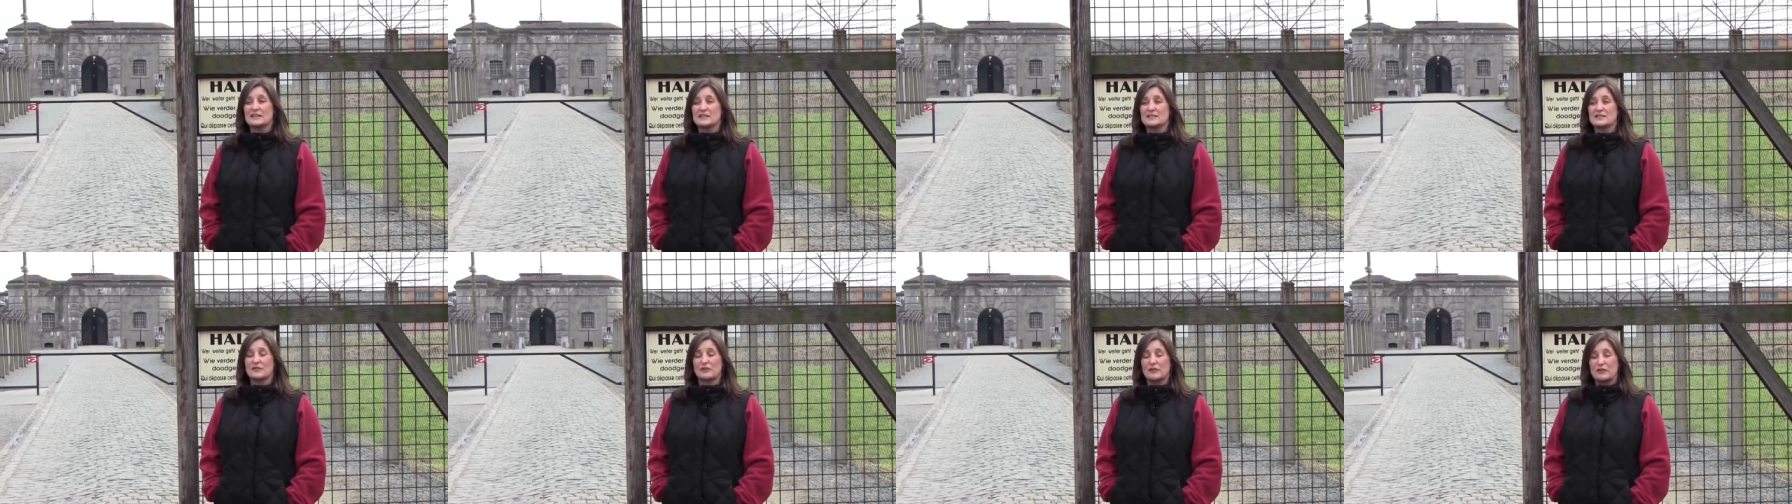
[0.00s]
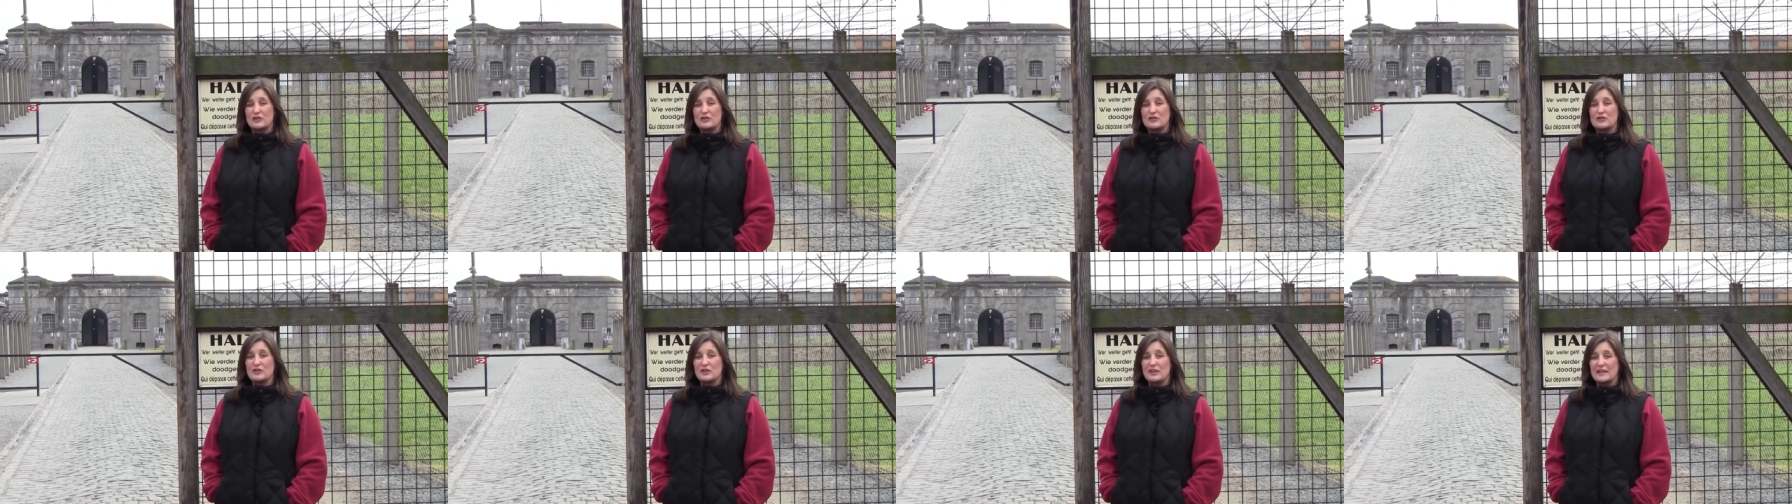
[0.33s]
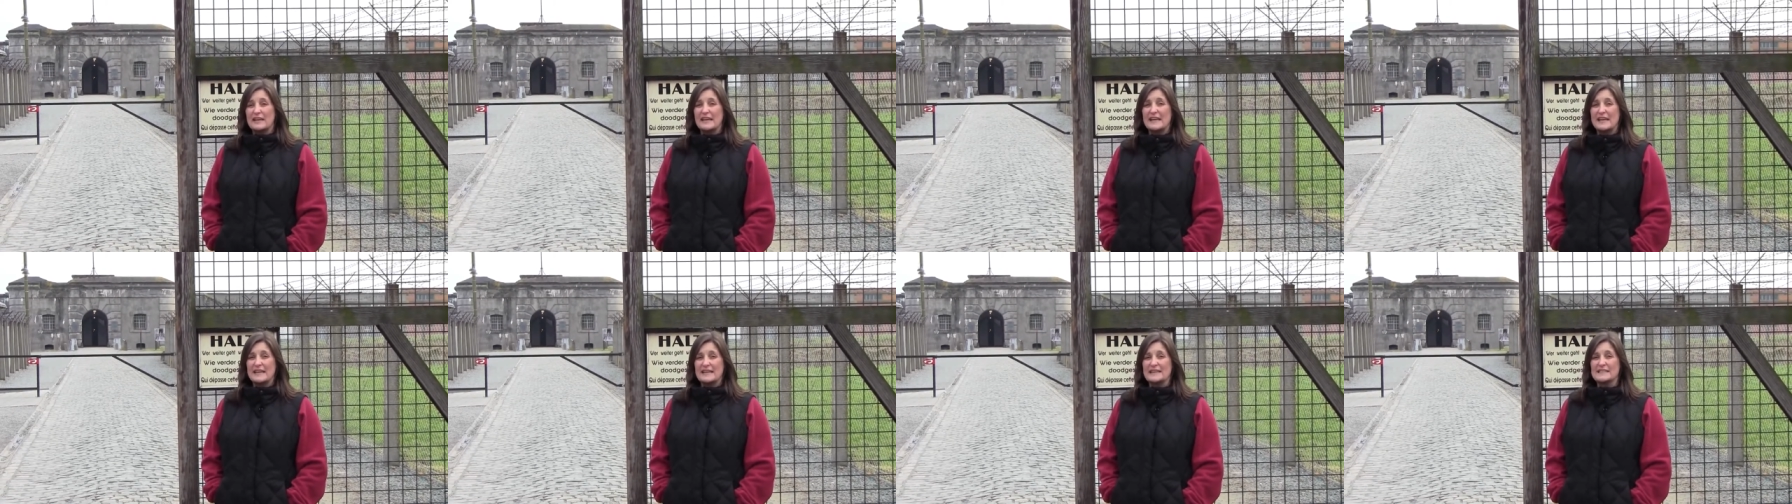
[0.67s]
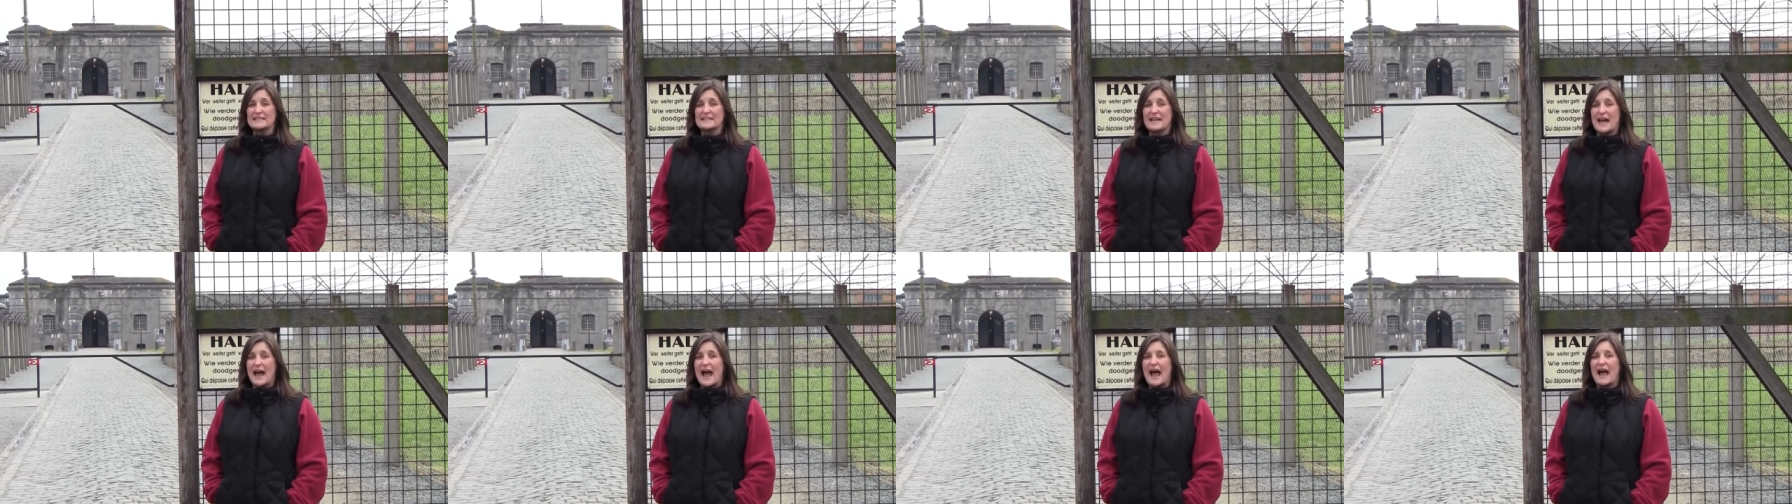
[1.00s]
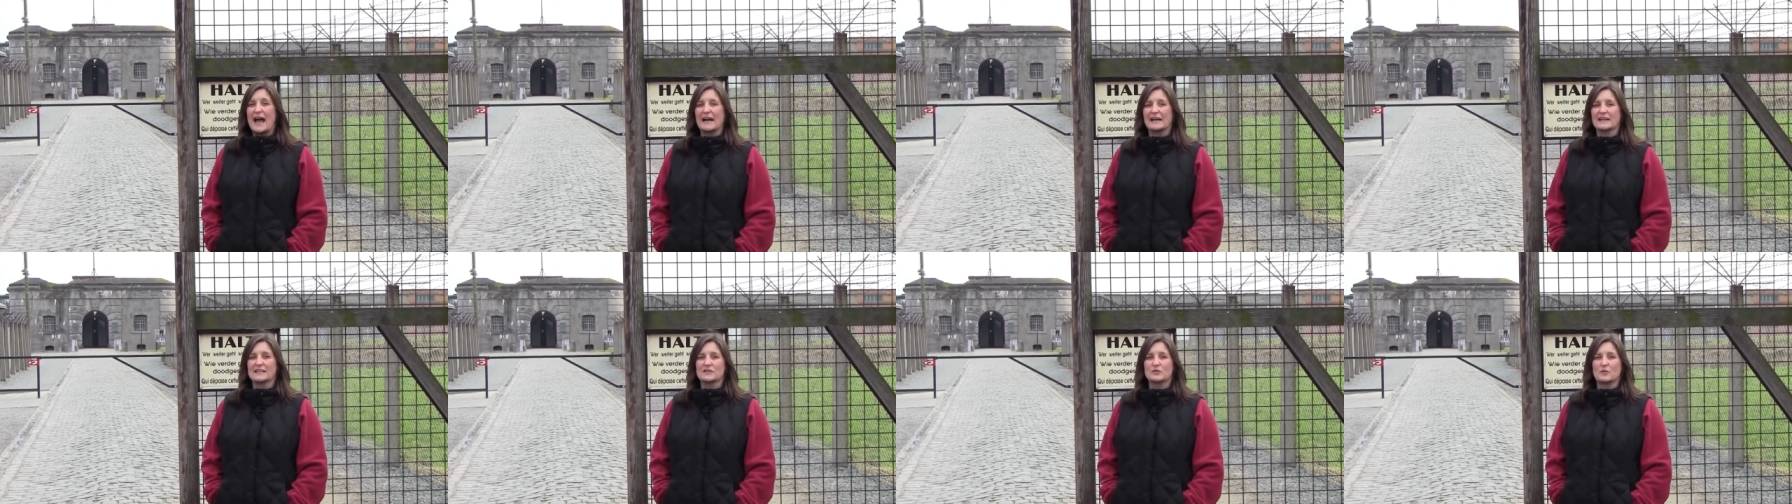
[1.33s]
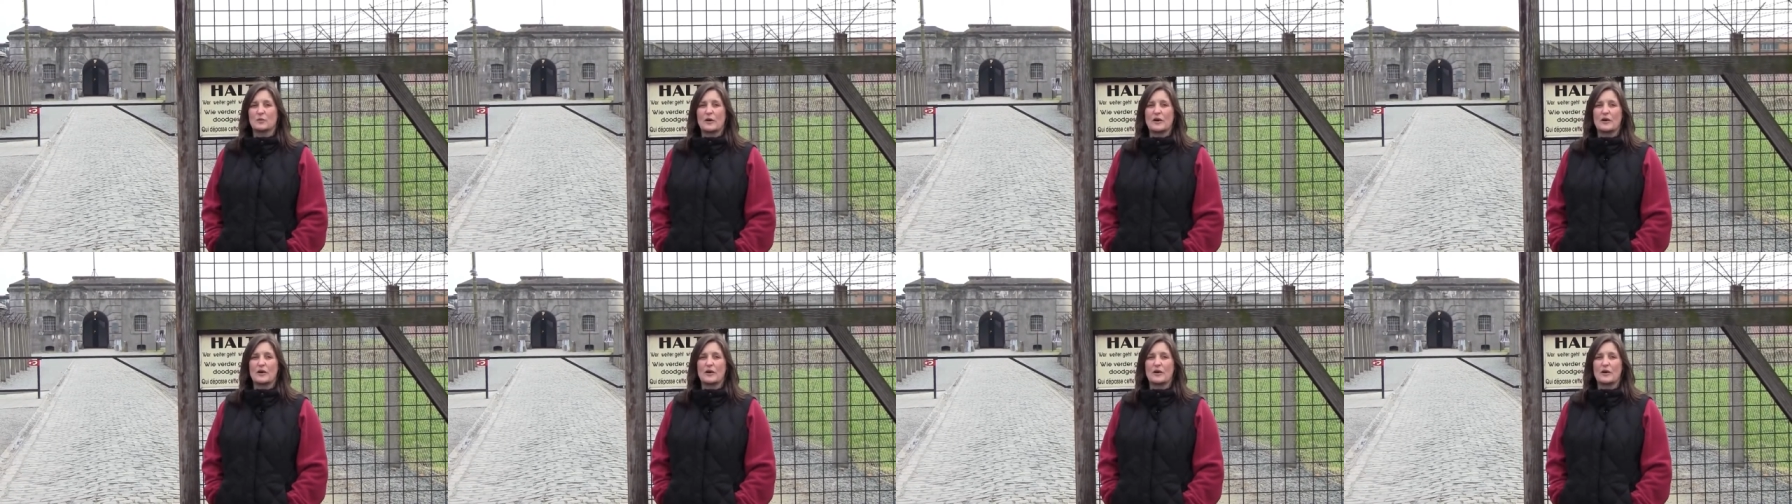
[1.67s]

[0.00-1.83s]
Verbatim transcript: is virtually intact,